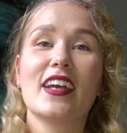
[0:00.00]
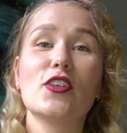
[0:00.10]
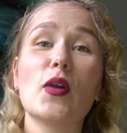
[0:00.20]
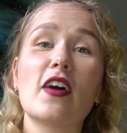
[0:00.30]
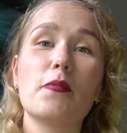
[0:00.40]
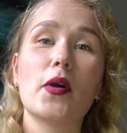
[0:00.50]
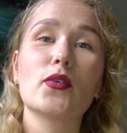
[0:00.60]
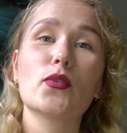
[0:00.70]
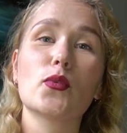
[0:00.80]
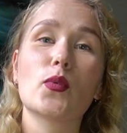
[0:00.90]
You have
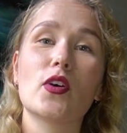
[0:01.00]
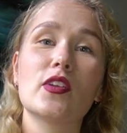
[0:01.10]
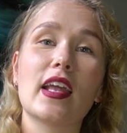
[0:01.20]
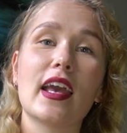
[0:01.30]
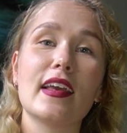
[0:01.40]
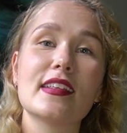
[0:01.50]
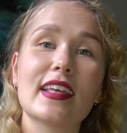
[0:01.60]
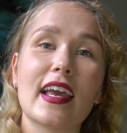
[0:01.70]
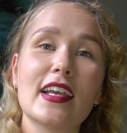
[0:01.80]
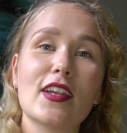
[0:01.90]
both won a
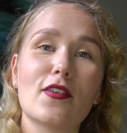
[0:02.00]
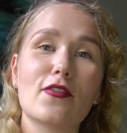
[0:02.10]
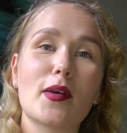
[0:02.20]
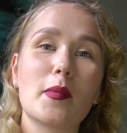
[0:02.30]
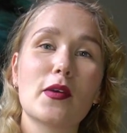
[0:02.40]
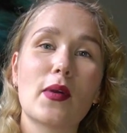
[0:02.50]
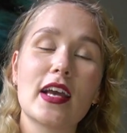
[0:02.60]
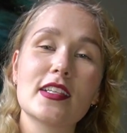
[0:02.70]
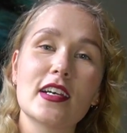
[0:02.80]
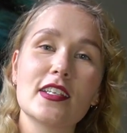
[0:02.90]
skein of Fabel Knitwear
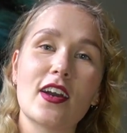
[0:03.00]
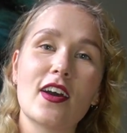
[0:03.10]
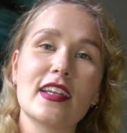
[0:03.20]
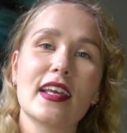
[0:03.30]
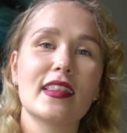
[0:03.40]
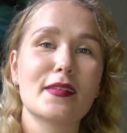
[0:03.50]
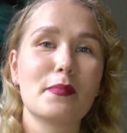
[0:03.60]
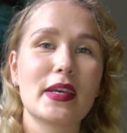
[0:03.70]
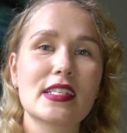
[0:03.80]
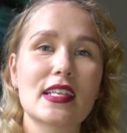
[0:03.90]
hand-dyed yarn in the
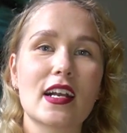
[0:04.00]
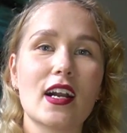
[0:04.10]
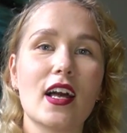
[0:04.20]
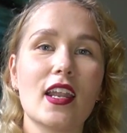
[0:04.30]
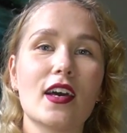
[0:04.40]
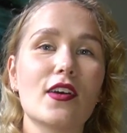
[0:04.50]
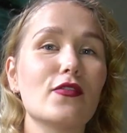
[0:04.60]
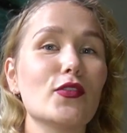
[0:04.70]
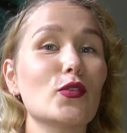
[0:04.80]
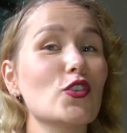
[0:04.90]
base and colour
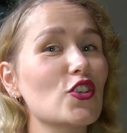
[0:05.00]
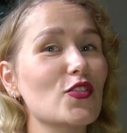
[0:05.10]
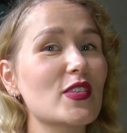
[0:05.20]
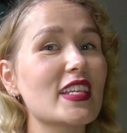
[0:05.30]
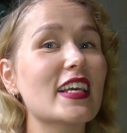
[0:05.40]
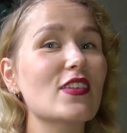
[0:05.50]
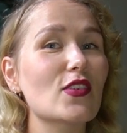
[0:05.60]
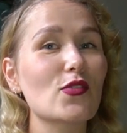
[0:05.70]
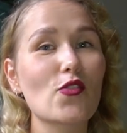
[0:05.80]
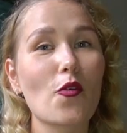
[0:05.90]
of your choosing.
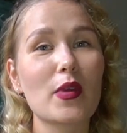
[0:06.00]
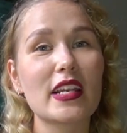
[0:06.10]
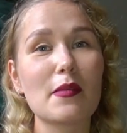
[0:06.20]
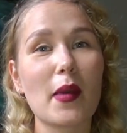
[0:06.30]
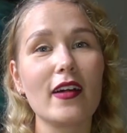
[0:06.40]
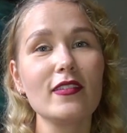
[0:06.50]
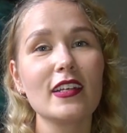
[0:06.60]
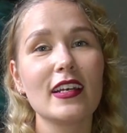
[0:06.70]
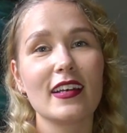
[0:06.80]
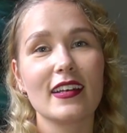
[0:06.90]
So drop me an email,
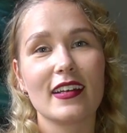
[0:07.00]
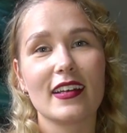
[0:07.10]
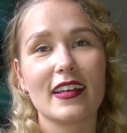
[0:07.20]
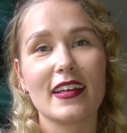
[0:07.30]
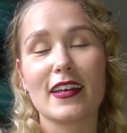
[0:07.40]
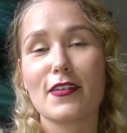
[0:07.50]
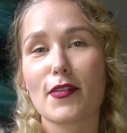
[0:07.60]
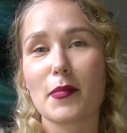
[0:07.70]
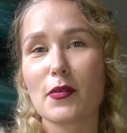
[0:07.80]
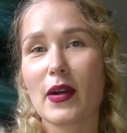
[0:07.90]

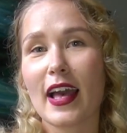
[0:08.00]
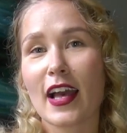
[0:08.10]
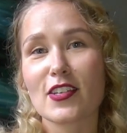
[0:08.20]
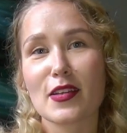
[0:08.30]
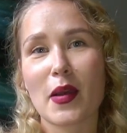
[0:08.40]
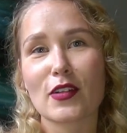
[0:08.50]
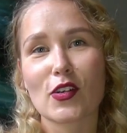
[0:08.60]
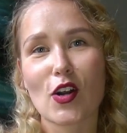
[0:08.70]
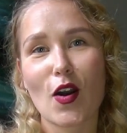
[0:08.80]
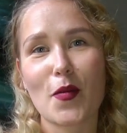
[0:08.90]

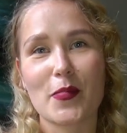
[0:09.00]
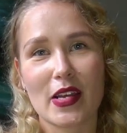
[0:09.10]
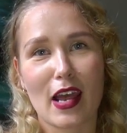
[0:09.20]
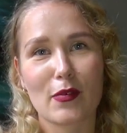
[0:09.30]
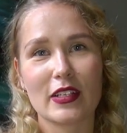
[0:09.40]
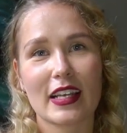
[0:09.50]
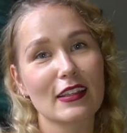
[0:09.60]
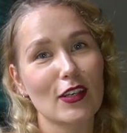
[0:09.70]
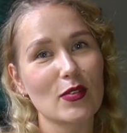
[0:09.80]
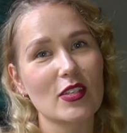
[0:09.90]
fabelknitwear@gmail.com, and I will get
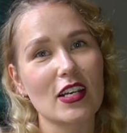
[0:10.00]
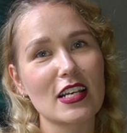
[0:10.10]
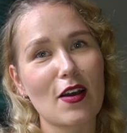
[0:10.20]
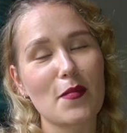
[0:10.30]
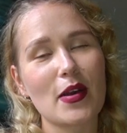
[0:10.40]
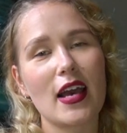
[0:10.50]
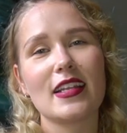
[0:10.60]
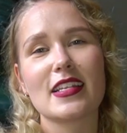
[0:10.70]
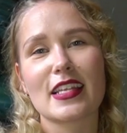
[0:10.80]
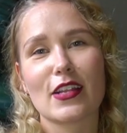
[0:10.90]
those dyed up
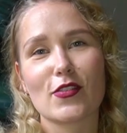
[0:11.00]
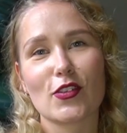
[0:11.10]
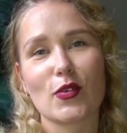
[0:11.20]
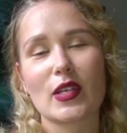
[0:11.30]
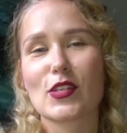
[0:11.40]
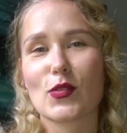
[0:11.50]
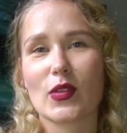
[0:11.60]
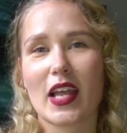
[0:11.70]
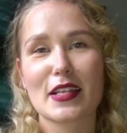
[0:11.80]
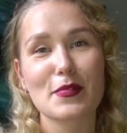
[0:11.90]
and sent to you as
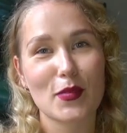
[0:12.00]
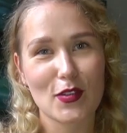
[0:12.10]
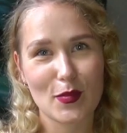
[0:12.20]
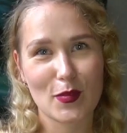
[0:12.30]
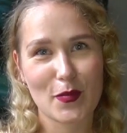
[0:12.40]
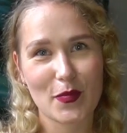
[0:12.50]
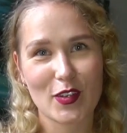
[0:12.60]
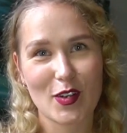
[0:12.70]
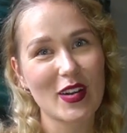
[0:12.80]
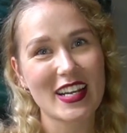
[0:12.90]
soon as possible.
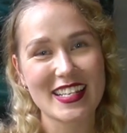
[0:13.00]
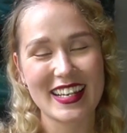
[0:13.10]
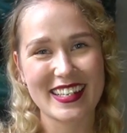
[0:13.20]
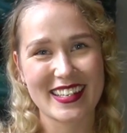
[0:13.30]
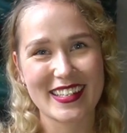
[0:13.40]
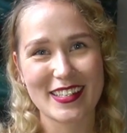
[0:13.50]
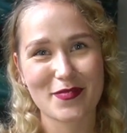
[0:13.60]
Congratulations.